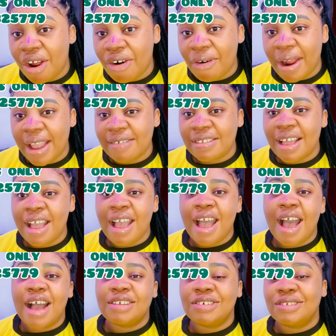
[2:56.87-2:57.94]
All right,
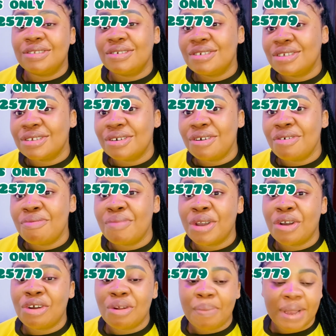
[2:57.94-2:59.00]
as you do so, may
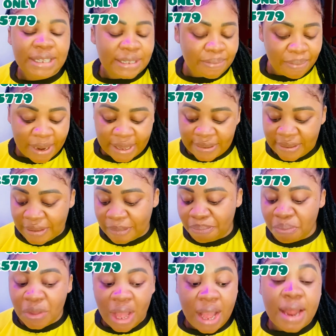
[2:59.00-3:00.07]
God Almighty bless you.
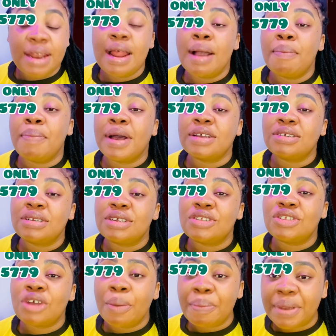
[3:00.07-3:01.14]
Now back to the
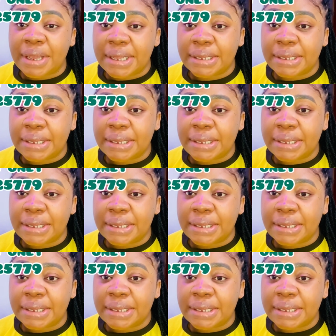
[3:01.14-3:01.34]
topic.